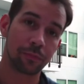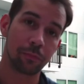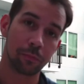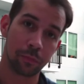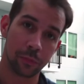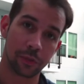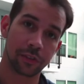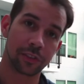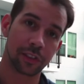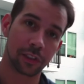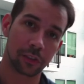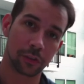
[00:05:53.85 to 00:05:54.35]

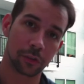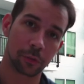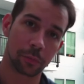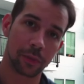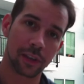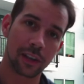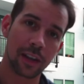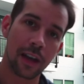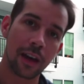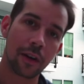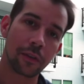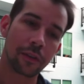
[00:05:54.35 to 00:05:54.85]
music a little
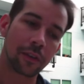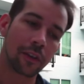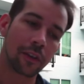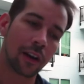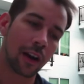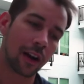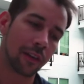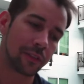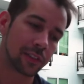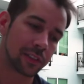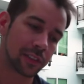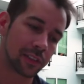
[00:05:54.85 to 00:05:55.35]
bit louder,
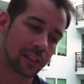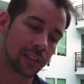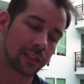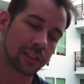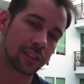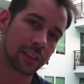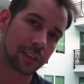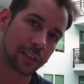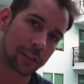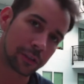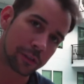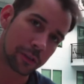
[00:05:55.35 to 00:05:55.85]
obviously that's
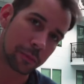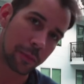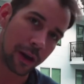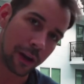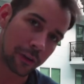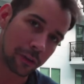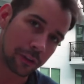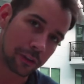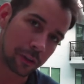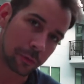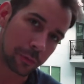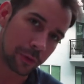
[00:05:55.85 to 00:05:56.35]
going to kill the
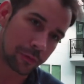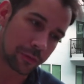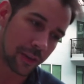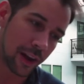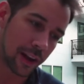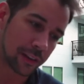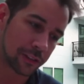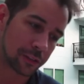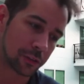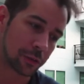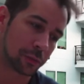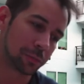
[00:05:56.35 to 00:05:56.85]
battery a little bit
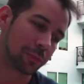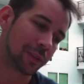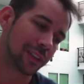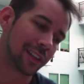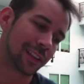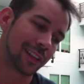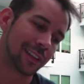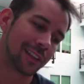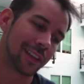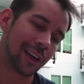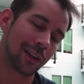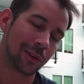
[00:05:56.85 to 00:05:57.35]
faster, but
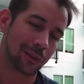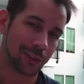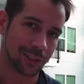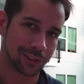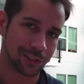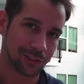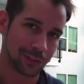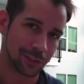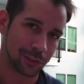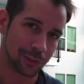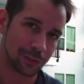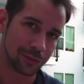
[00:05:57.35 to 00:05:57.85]
then that
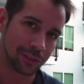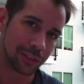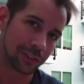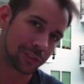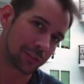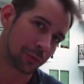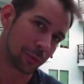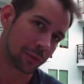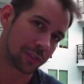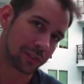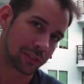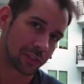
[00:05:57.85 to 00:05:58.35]
also
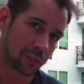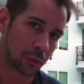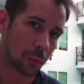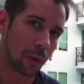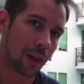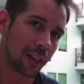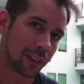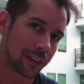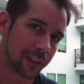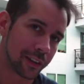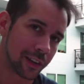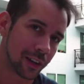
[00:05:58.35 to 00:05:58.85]
distorts the
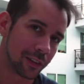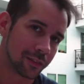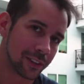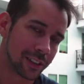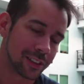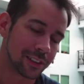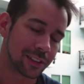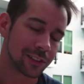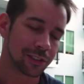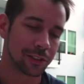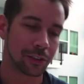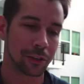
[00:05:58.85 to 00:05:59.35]
quality of
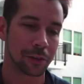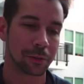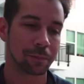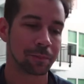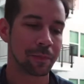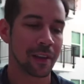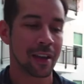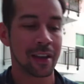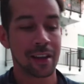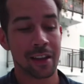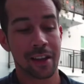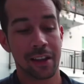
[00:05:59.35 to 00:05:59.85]
it. So
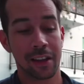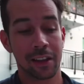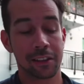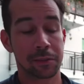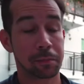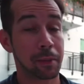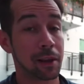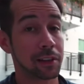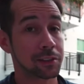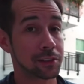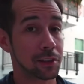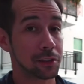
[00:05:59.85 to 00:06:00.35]

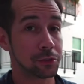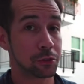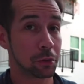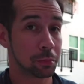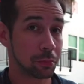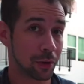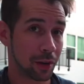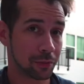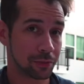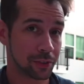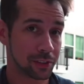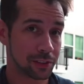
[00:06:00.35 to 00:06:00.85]
based on your
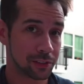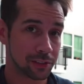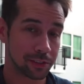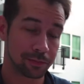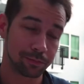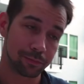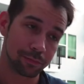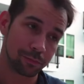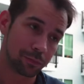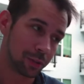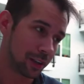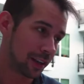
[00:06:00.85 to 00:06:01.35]
preference,
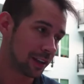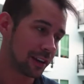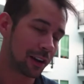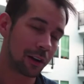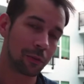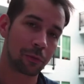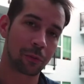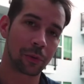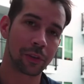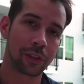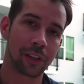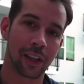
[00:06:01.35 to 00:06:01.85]
play it
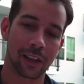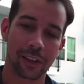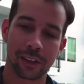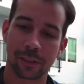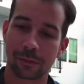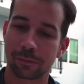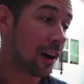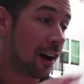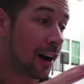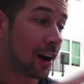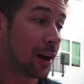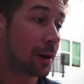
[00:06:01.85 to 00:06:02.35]
however you like.
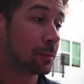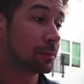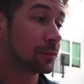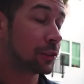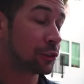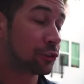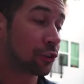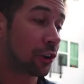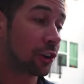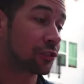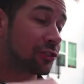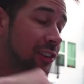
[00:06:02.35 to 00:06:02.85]
Um, the
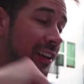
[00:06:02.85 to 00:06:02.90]
charge